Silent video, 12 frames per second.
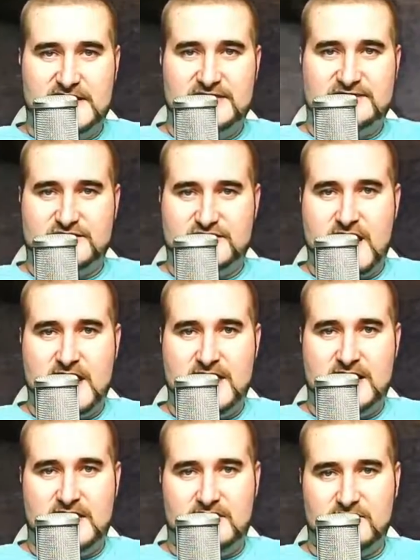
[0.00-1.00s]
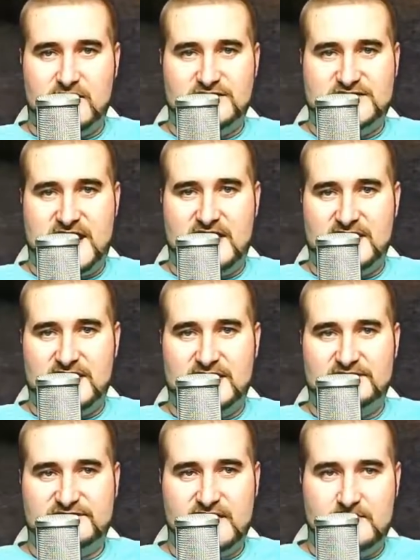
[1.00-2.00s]
is great, and I'm not doubting
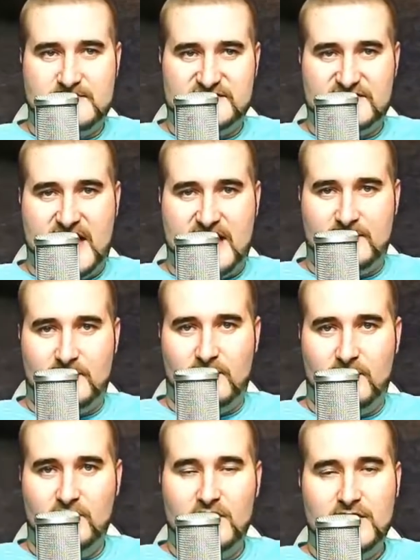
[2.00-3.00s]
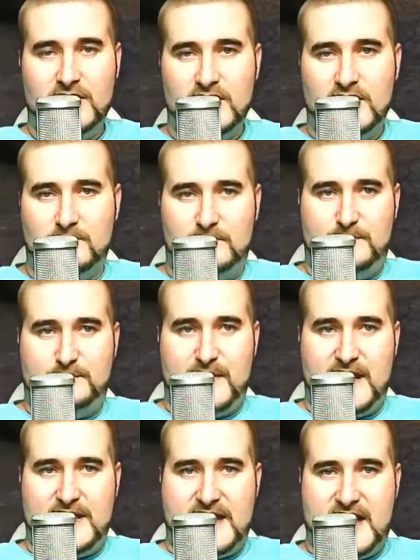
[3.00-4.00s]
his numbers at all.
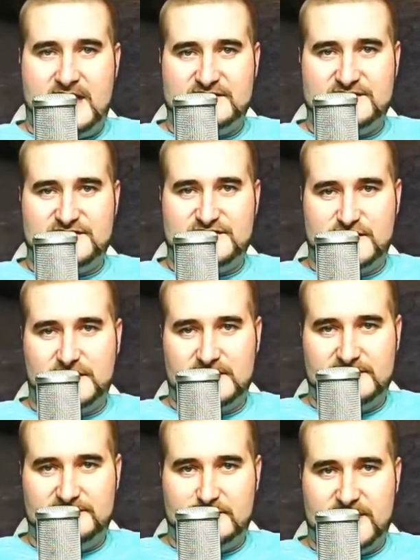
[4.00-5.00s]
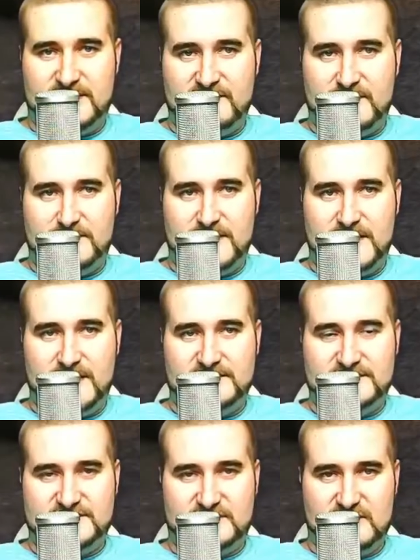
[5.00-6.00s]
But ours is strictly for PvP.
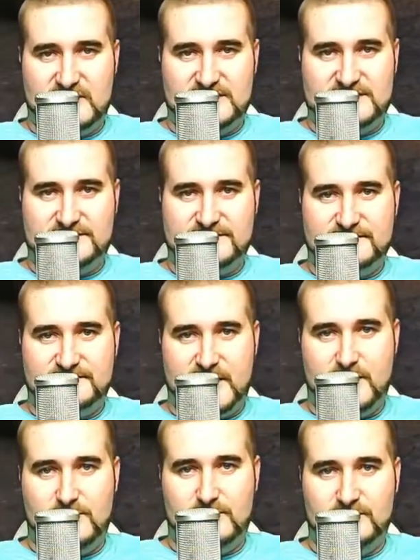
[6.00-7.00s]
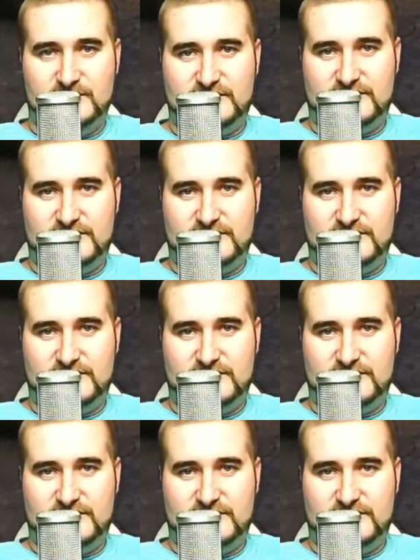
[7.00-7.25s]
There's a lot of different variables